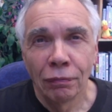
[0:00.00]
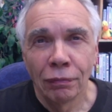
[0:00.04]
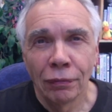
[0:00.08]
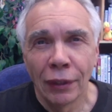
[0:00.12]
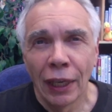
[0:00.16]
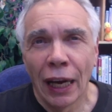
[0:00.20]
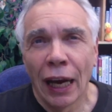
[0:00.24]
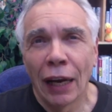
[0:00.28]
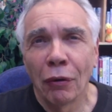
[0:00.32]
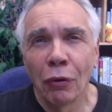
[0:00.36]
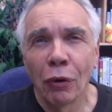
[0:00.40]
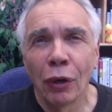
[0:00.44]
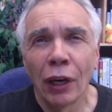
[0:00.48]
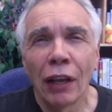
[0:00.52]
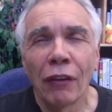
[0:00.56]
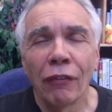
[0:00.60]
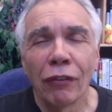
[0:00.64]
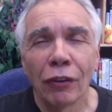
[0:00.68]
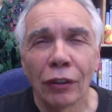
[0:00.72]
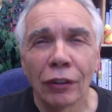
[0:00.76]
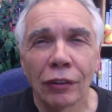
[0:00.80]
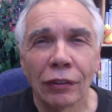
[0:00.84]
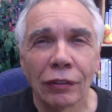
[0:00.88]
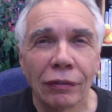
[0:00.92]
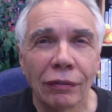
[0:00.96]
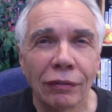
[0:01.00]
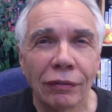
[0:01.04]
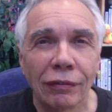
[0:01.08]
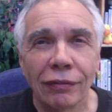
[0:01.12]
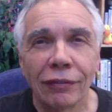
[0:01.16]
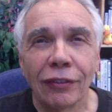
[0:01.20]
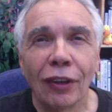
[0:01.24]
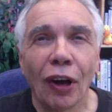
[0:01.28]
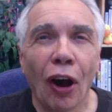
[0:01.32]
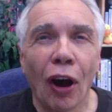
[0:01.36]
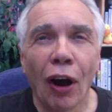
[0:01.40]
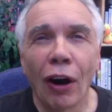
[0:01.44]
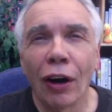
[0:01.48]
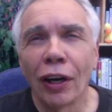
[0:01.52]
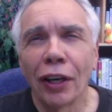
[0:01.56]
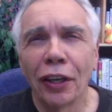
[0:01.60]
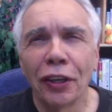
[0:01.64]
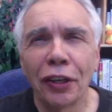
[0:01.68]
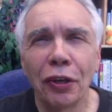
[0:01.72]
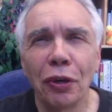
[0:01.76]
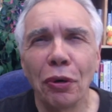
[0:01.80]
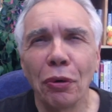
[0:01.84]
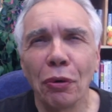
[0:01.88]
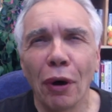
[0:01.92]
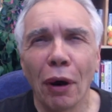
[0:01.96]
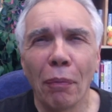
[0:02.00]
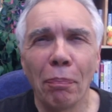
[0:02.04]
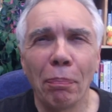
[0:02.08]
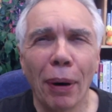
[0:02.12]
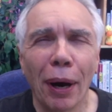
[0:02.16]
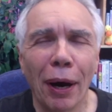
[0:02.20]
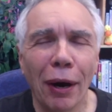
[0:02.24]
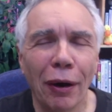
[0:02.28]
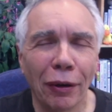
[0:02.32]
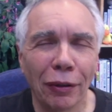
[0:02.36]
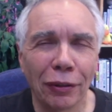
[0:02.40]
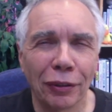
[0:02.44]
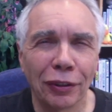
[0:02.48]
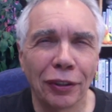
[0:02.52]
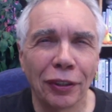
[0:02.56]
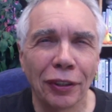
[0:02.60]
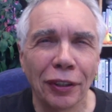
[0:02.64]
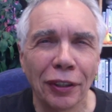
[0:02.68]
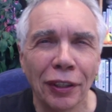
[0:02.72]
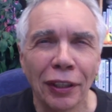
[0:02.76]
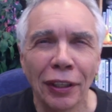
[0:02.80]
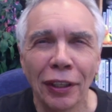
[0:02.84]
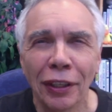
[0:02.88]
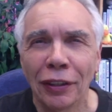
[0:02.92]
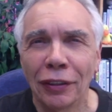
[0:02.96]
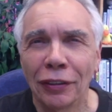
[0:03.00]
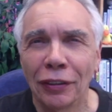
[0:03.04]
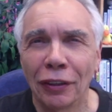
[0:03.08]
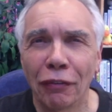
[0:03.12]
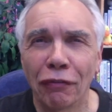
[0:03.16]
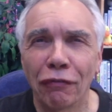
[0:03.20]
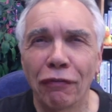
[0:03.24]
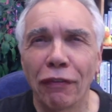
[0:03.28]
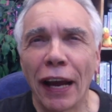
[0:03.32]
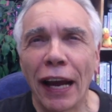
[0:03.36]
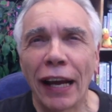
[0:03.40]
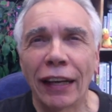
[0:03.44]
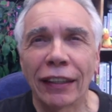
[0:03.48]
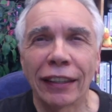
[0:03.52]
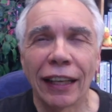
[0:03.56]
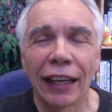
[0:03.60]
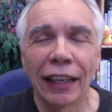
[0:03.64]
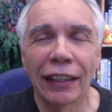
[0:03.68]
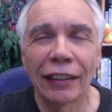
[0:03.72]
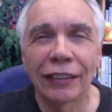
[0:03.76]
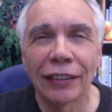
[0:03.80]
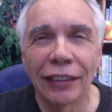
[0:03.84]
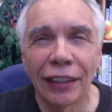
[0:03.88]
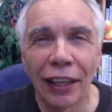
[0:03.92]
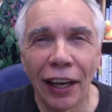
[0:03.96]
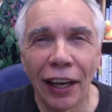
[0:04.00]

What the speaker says: I won't even argue about the fact that